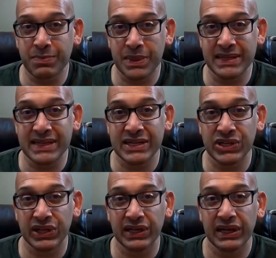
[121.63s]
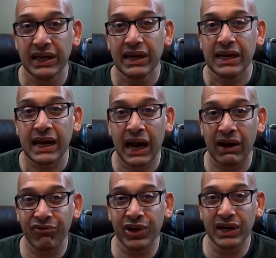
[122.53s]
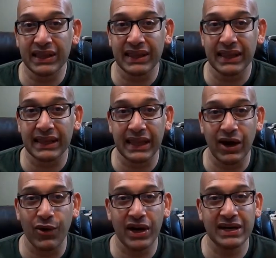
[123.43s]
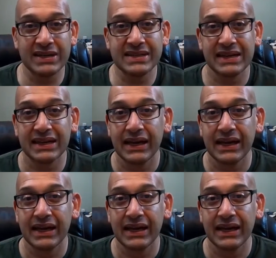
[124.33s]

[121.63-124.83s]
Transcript: position, covering the larynx